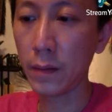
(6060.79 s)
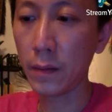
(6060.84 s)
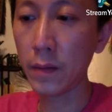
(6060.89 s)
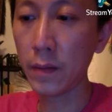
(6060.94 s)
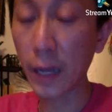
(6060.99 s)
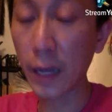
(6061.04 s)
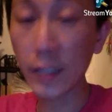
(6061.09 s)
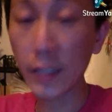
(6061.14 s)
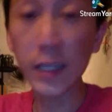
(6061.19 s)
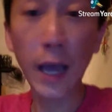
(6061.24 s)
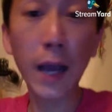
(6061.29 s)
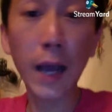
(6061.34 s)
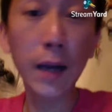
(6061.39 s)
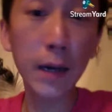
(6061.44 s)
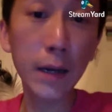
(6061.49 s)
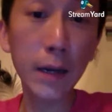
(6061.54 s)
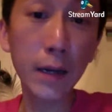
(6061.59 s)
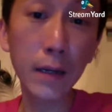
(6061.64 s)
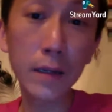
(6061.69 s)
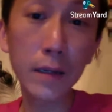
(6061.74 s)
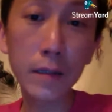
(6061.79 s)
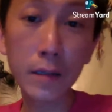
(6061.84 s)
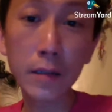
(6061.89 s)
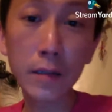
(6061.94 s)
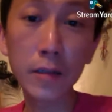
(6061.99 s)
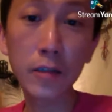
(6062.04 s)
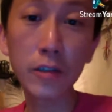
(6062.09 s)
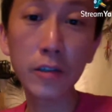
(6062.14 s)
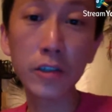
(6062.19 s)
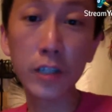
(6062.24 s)
Exactly.
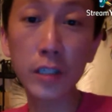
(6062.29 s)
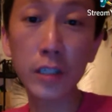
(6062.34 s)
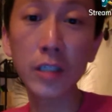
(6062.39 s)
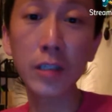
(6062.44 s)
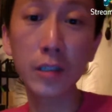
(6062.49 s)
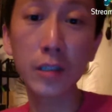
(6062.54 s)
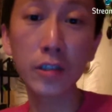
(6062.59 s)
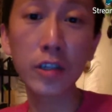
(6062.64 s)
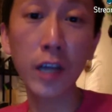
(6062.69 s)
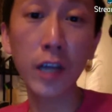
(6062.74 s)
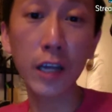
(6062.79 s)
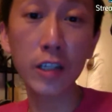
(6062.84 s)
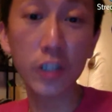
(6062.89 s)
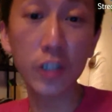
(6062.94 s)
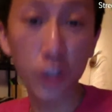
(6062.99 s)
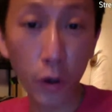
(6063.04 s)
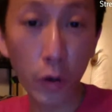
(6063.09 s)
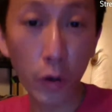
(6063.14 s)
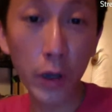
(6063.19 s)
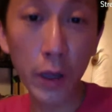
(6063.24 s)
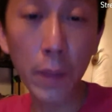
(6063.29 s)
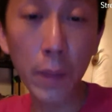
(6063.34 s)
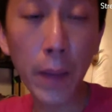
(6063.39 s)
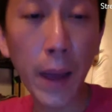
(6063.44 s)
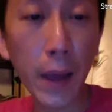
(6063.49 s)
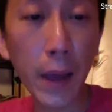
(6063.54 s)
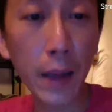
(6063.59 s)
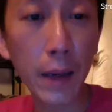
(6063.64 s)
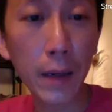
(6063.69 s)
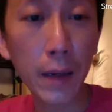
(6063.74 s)
She's enjoy the
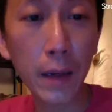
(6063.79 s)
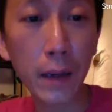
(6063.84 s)
pain.